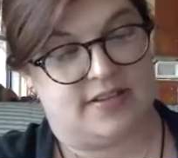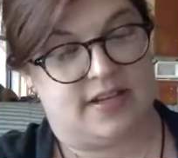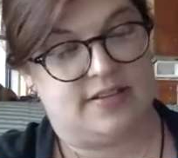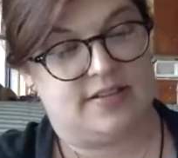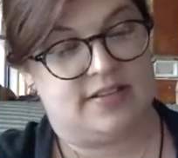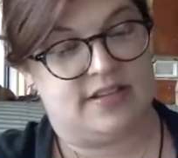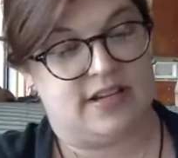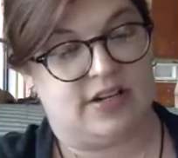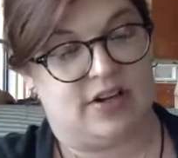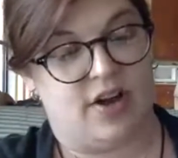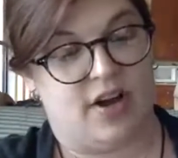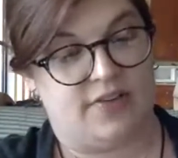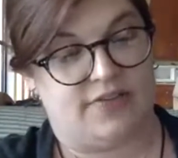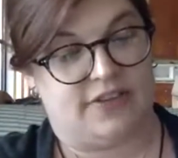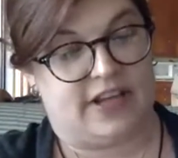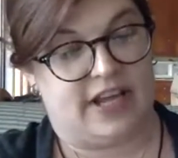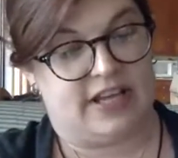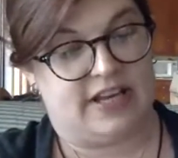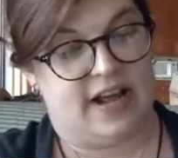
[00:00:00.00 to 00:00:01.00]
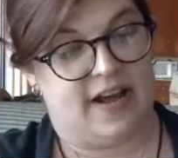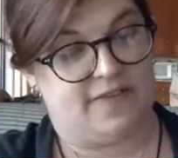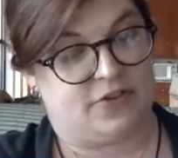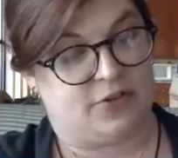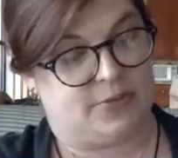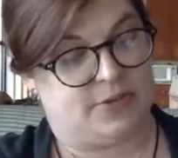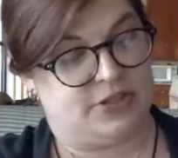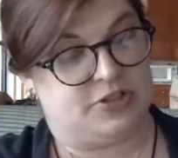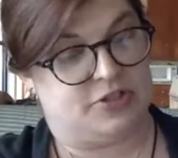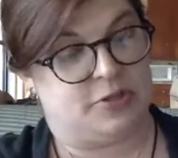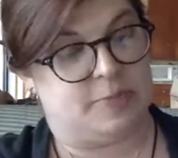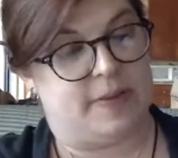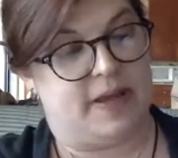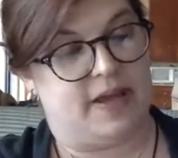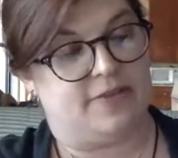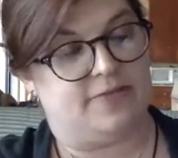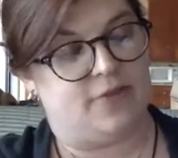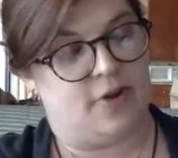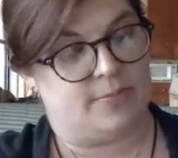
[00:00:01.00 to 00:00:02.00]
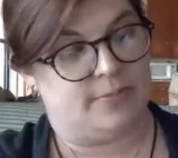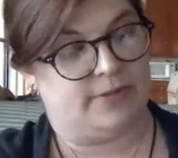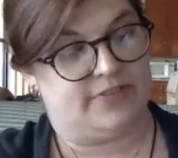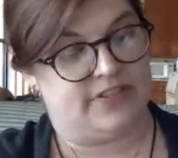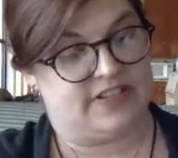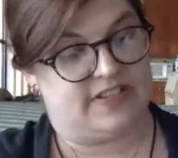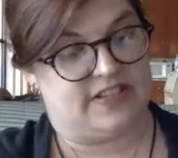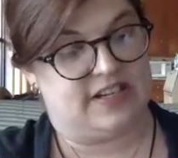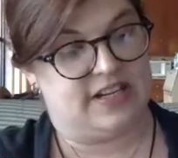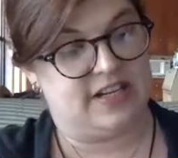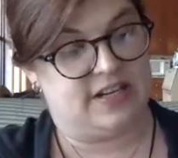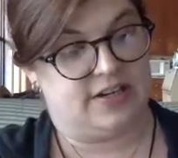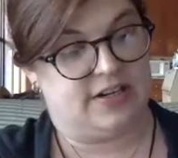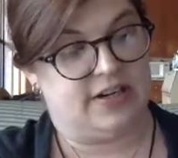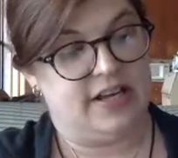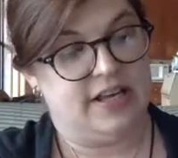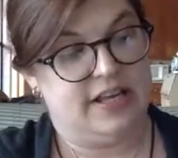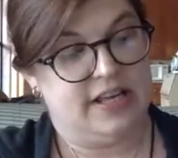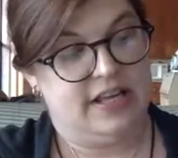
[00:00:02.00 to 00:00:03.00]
and setting off again afterwards to pay a formal visit here.